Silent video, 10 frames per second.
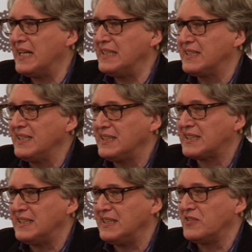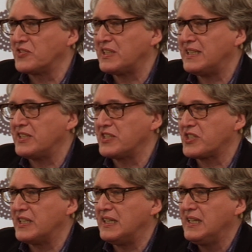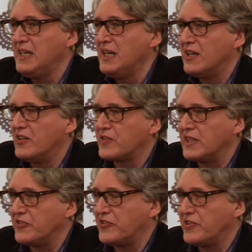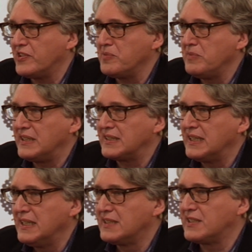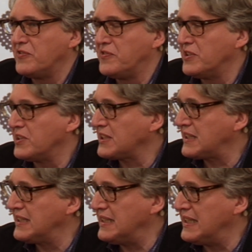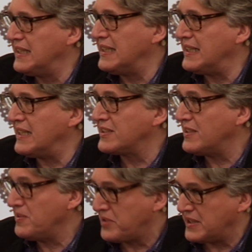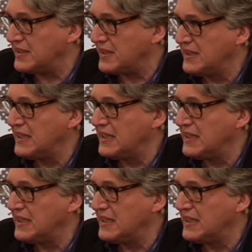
And this kind of strategy of confirming the worst assumptions,